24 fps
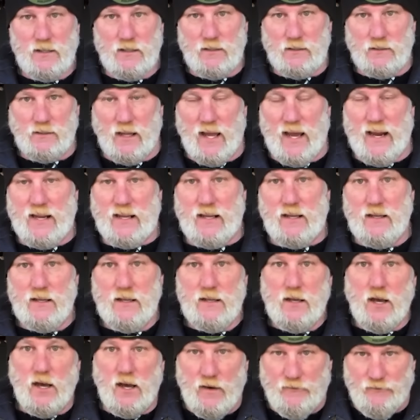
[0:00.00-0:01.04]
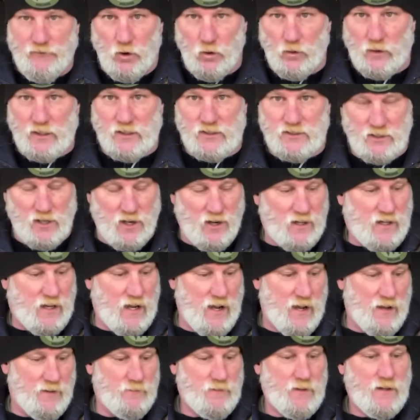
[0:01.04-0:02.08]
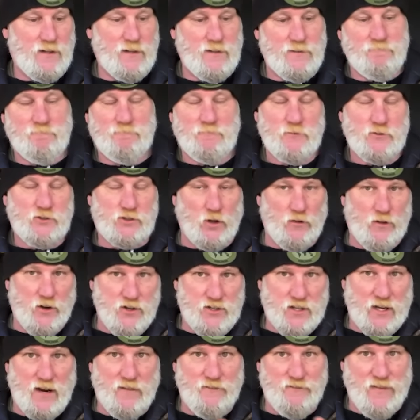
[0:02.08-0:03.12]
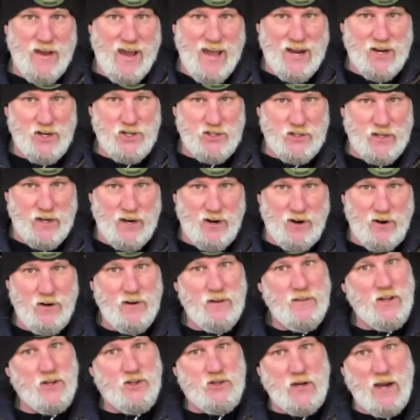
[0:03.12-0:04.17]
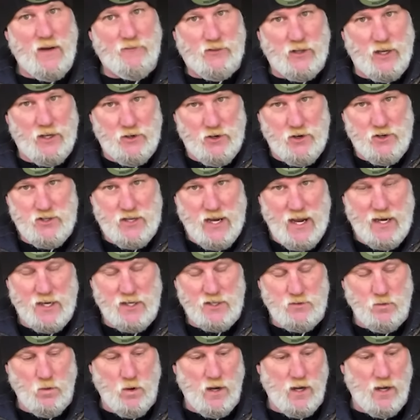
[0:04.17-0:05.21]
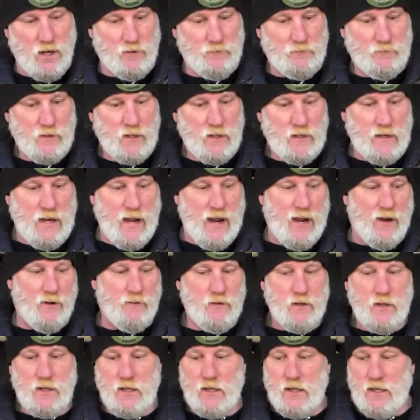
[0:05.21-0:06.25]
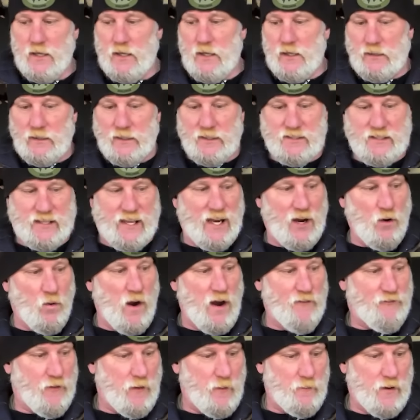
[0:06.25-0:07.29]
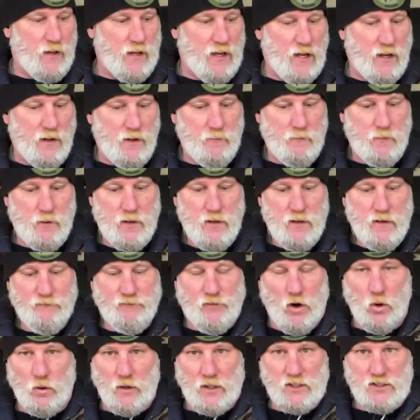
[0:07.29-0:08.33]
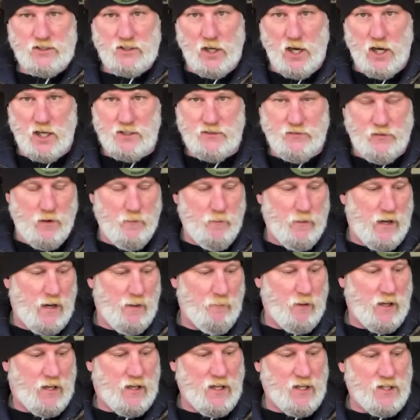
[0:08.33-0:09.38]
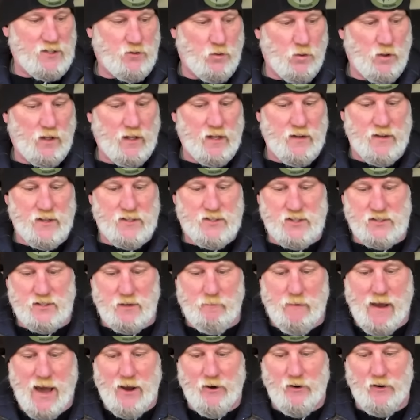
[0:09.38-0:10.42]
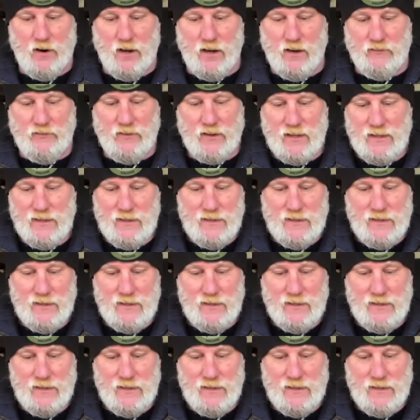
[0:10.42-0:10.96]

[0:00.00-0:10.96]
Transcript: like a folding saw can. So there's an advantage there that you have to understand as well. Now, let's get away from the folding saws for a minute, because really this is a matter of,